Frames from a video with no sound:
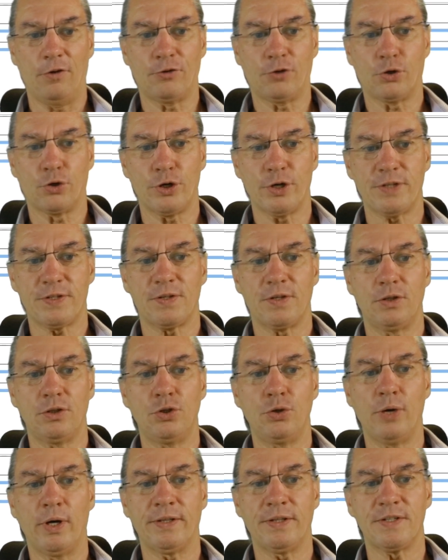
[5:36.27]
Of course,
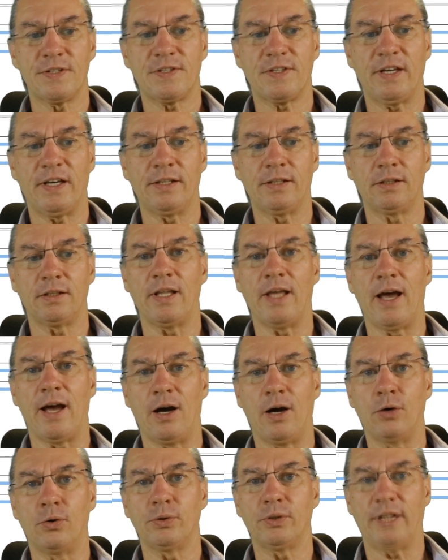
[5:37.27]
you understand
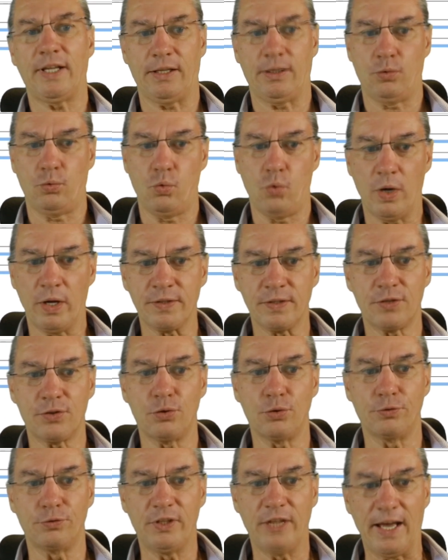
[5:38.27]
now that
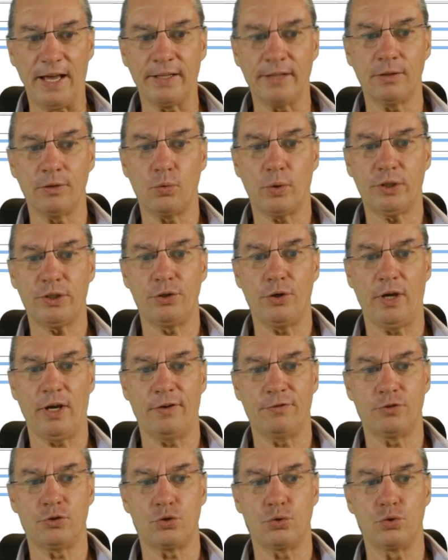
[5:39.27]
once you've done what you
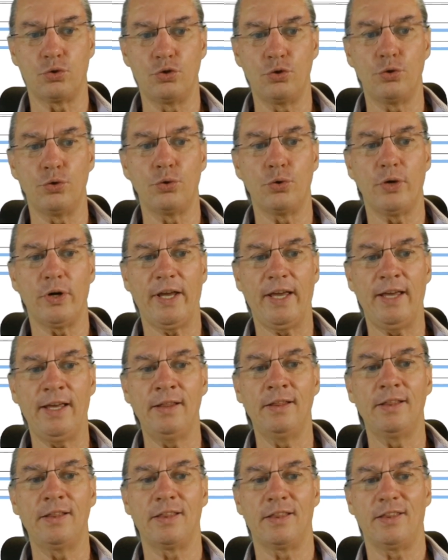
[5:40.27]
have to do
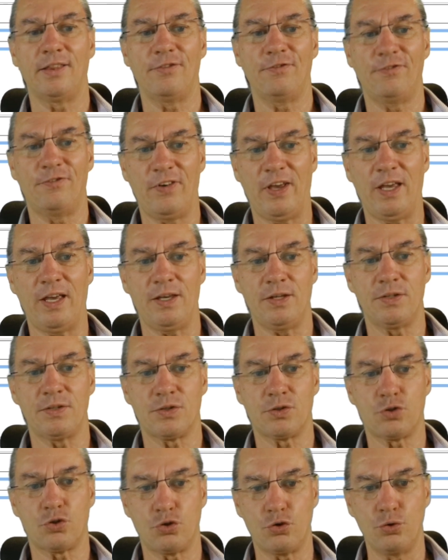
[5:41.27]
in
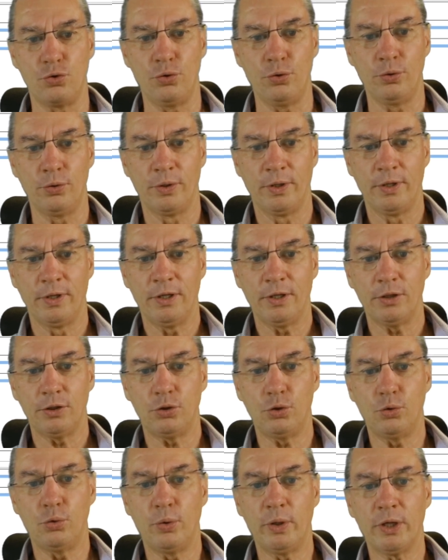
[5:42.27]
phase two,
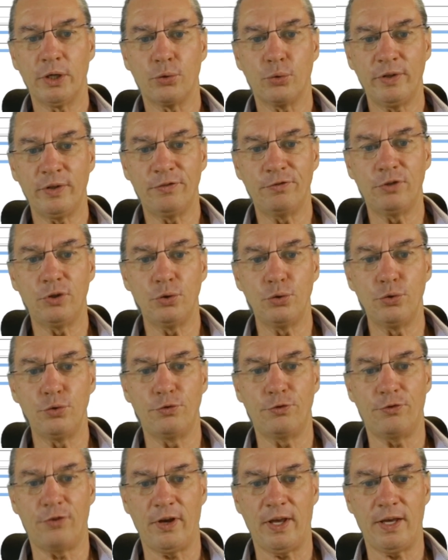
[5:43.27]
you will
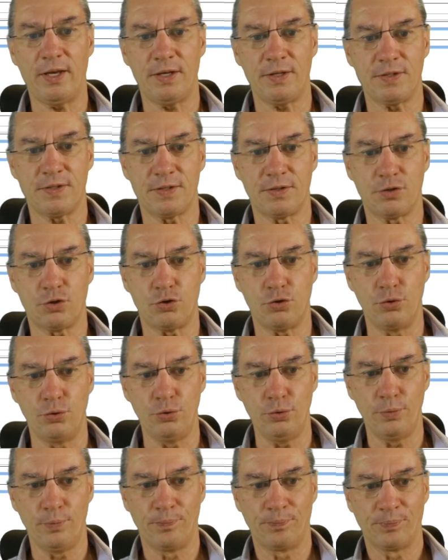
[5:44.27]
review phase
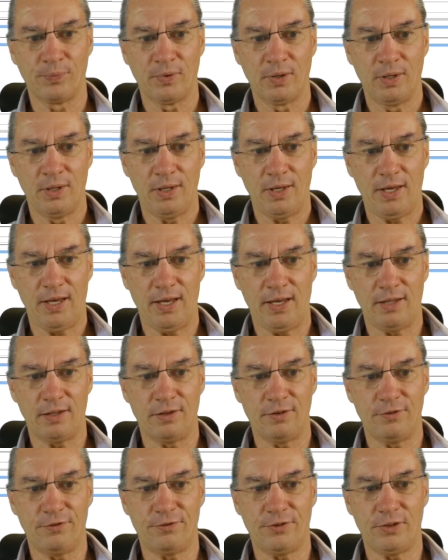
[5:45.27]
two.
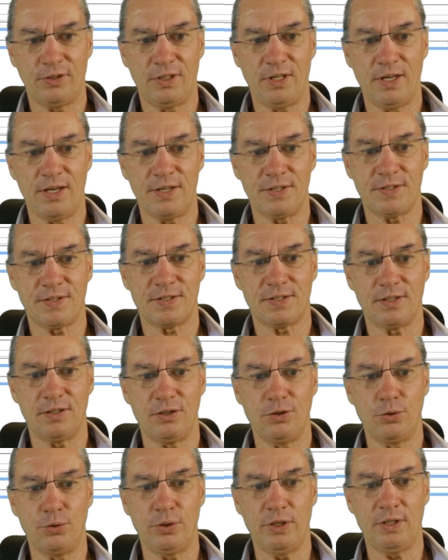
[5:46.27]
And for
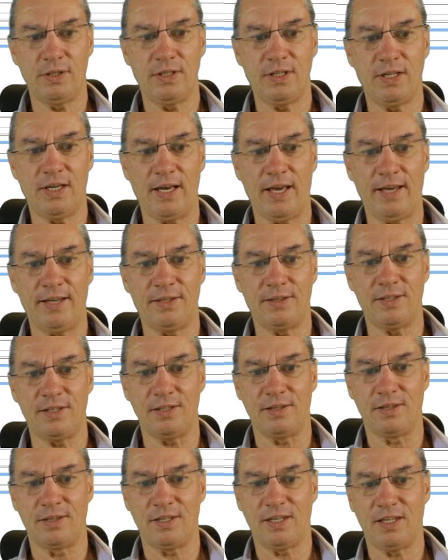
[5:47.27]
this, you indicate
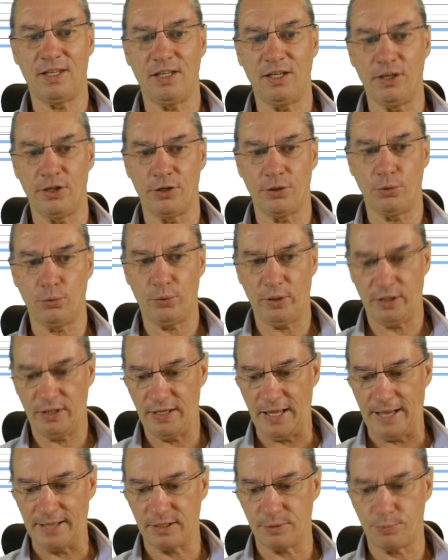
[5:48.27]
it here
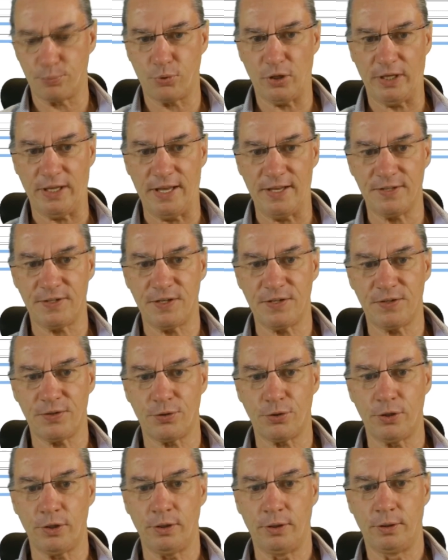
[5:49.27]
with that
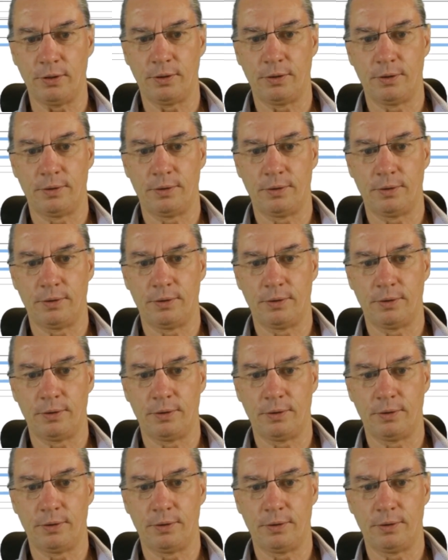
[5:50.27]
predecessor.